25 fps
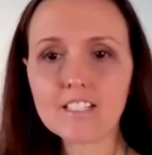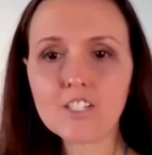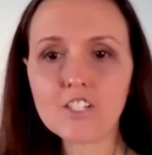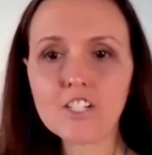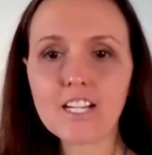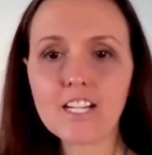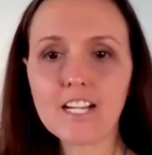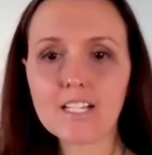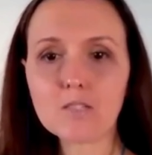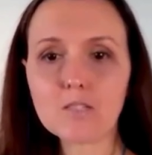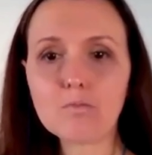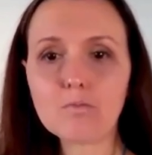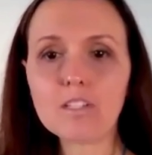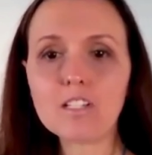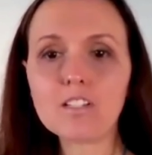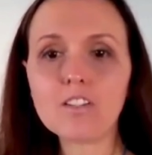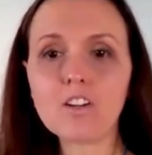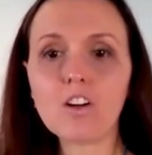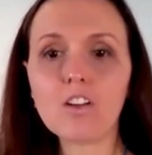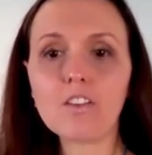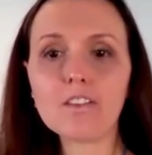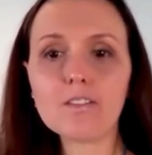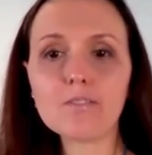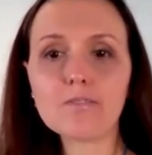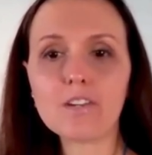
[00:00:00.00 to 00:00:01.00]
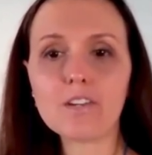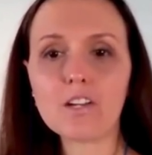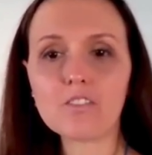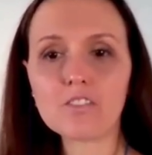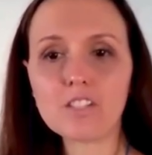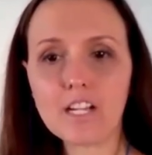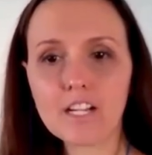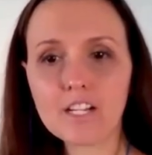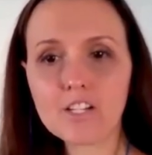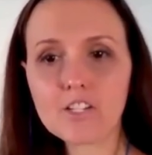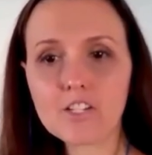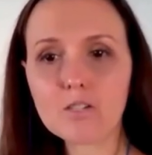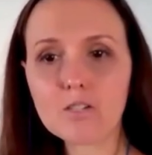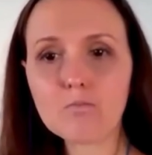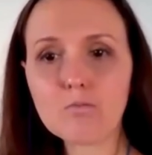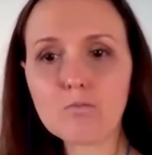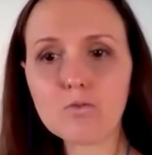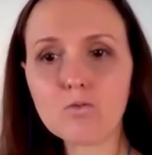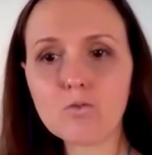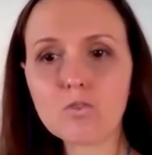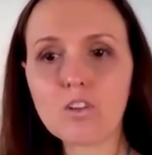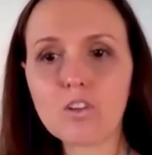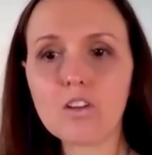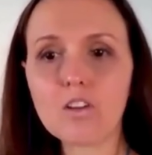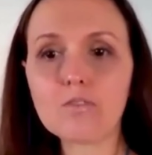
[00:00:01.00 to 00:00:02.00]
She has been on the foundation
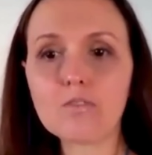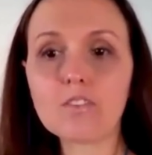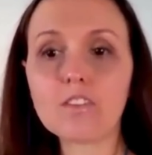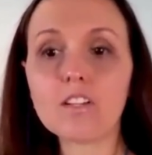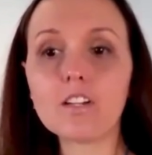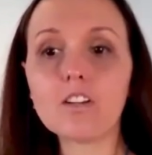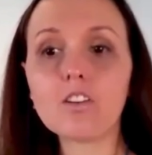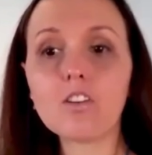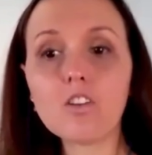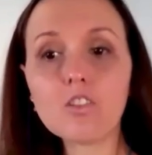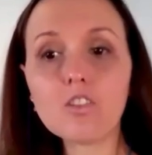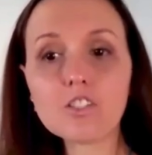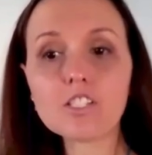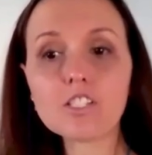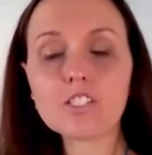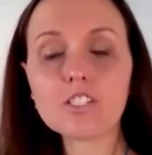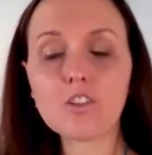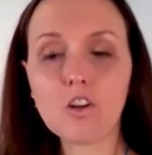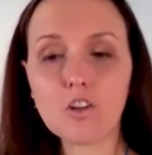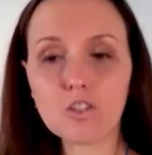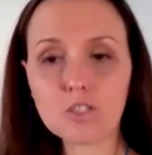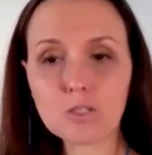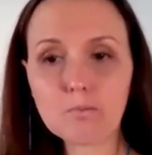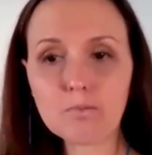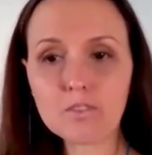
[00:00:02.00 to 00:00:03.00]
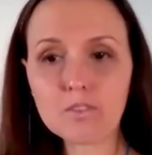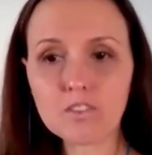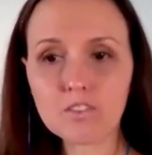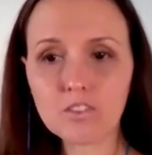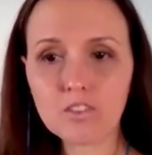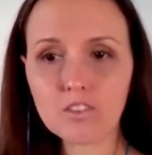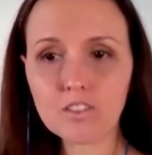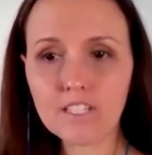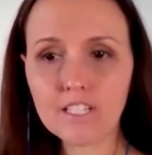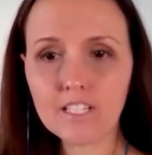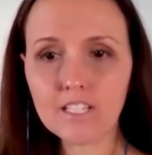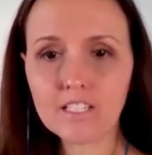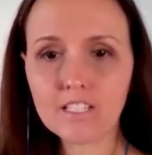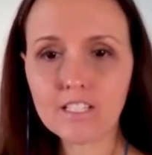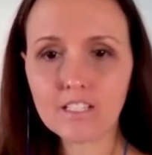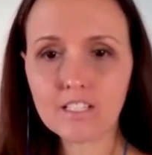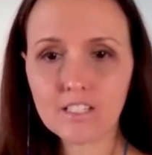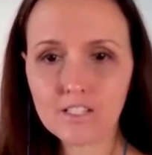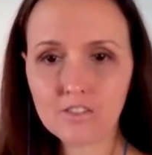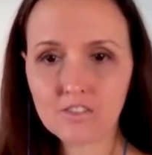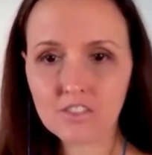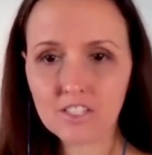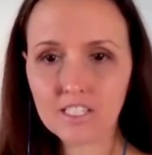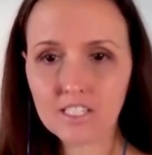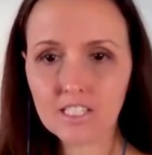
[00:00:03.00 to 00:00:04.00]
board of the largest hospital in
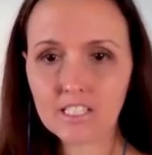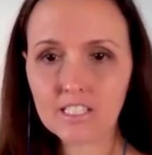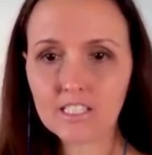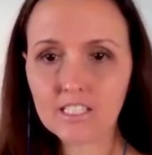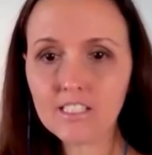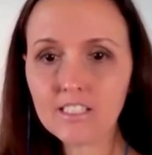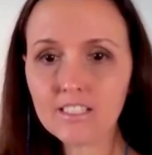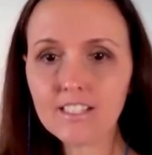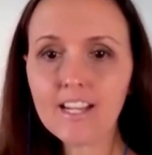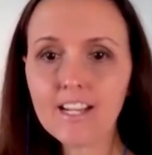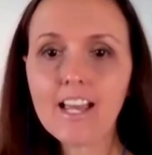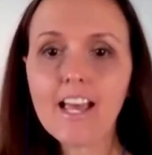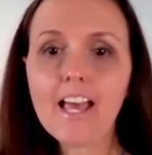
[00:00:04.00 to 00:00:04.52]
New Zealand.